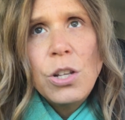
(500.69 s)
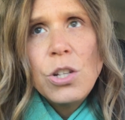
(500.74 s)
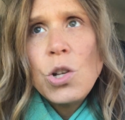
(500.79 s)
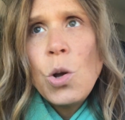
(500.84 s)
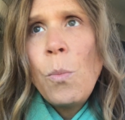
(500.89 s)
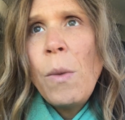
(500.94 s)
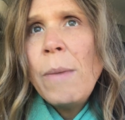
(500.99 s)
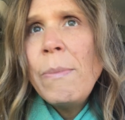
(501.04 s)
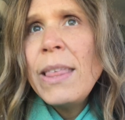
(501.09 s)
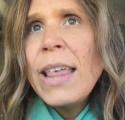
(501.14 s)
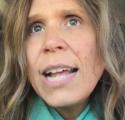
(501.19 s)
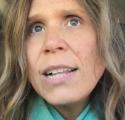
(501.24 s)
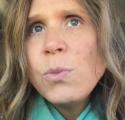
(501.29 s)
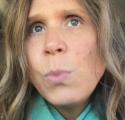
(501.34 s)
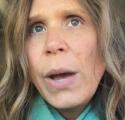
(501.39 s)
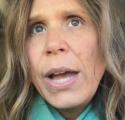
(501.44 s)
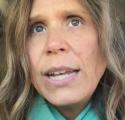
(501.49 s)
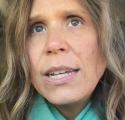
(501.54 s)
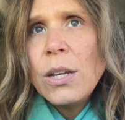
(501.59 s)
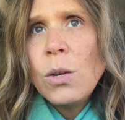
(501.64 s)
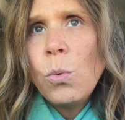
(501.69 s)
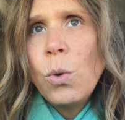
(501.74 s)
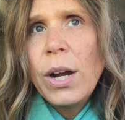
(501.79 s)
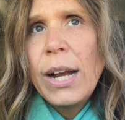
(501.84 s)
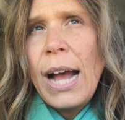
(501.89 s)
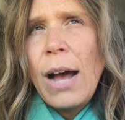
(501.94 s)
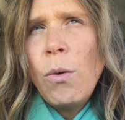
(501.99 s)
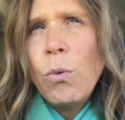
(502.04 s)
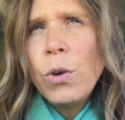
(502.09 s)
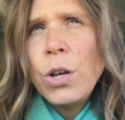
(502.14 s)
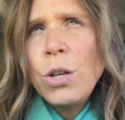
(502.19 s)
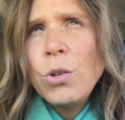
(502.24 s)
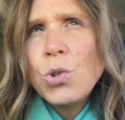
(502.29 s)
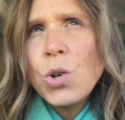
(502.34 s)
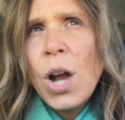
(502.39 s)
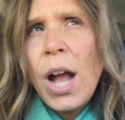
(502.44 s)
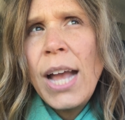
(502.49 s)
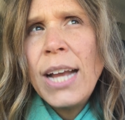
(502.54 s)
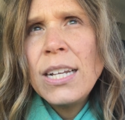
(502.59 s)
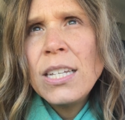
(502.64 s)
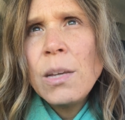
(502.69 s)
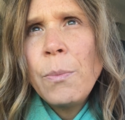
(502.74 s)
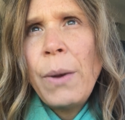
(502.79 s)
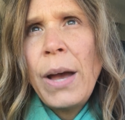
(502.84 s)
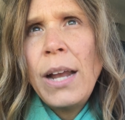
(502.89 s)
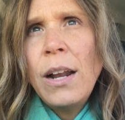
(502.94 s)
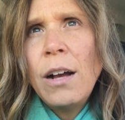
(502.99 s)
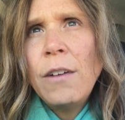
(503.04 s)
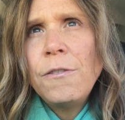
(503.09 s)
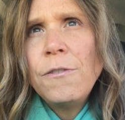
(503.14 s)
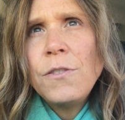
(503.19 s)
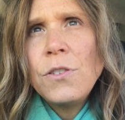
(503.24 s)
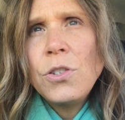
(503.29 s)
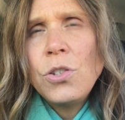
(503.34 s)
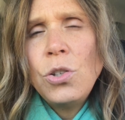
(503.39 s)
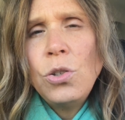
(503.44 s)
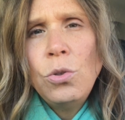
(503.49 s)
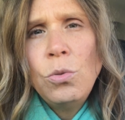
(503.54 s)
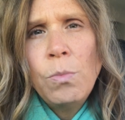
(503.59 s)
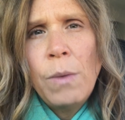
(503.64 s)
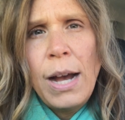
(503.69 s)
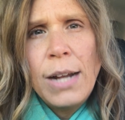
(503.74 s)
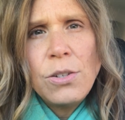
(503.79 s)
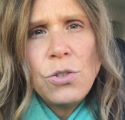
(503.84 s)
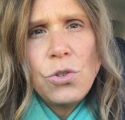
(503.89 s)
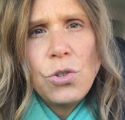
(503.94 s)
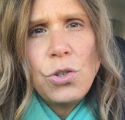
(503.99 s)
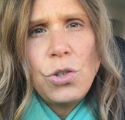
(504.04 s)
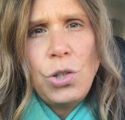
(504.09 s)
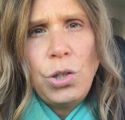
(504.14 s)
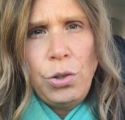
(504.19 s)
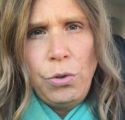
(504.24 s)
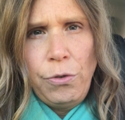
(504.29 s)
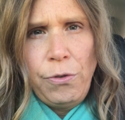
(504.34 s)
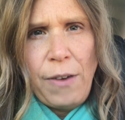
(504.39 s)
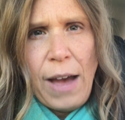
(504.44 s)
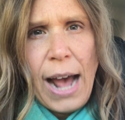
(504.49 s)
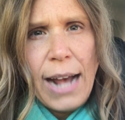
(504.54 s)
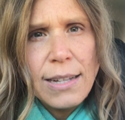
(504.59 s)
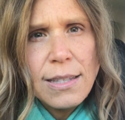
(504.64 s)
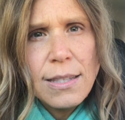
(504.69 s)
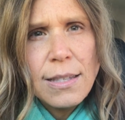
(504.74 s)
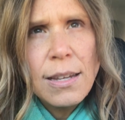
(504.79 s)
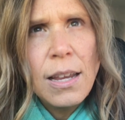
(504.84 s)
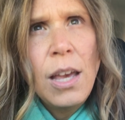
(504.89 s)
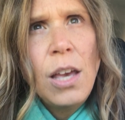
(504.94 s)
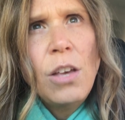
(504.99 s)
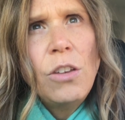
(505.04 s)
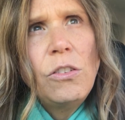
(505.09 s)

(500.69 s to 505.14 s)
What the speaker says: So maybe that's why it didn't work out. Were you trying to bite off too much too fast?